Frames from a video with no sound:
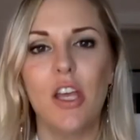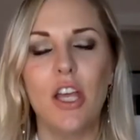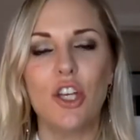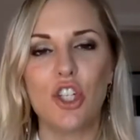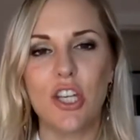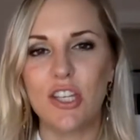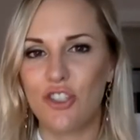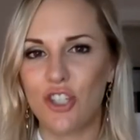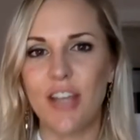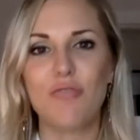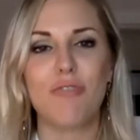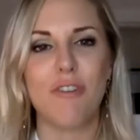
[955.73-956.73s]
She's
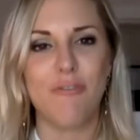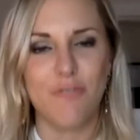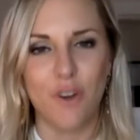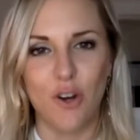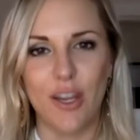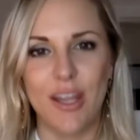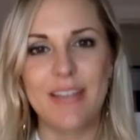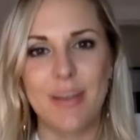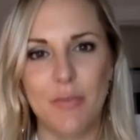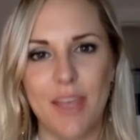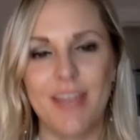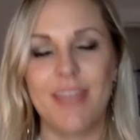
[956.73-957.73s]
just referring
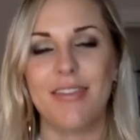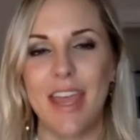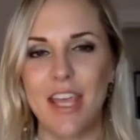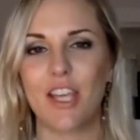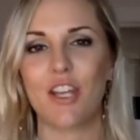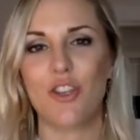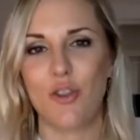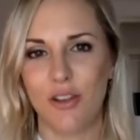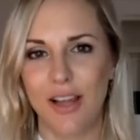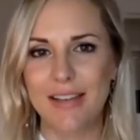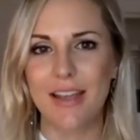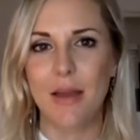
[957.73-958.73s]
something that they can
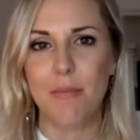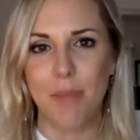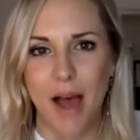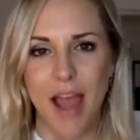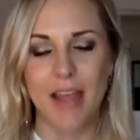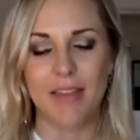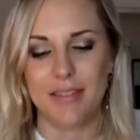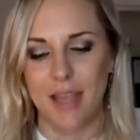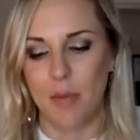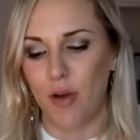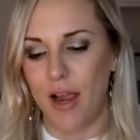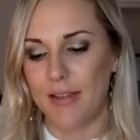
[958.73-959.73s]
utilize and buy at the
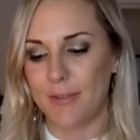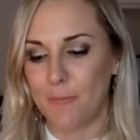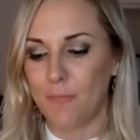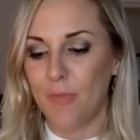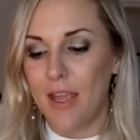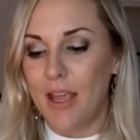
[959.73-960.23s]
same price.